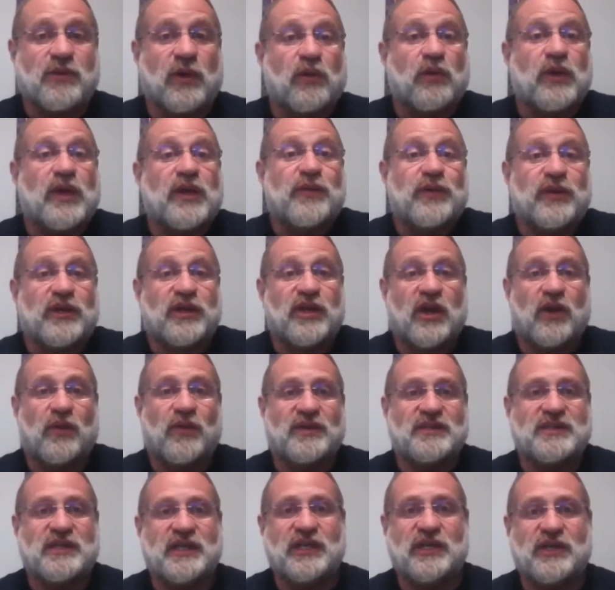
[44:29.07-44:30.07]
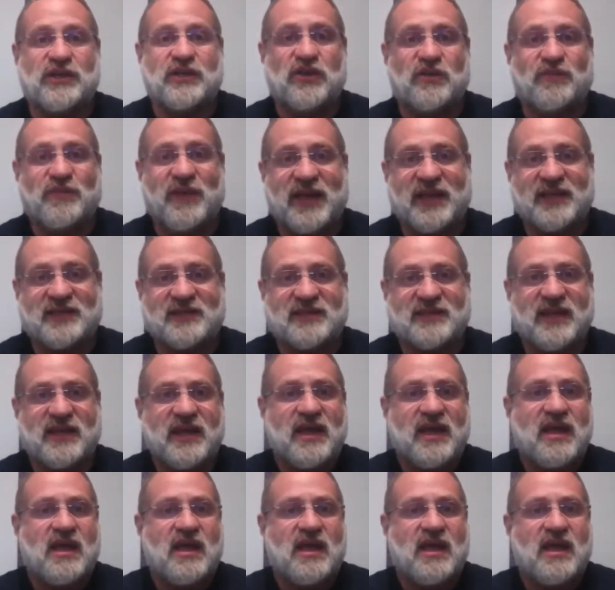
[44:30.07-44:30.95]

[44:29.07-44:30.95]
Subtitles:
what we would know as Hindu based.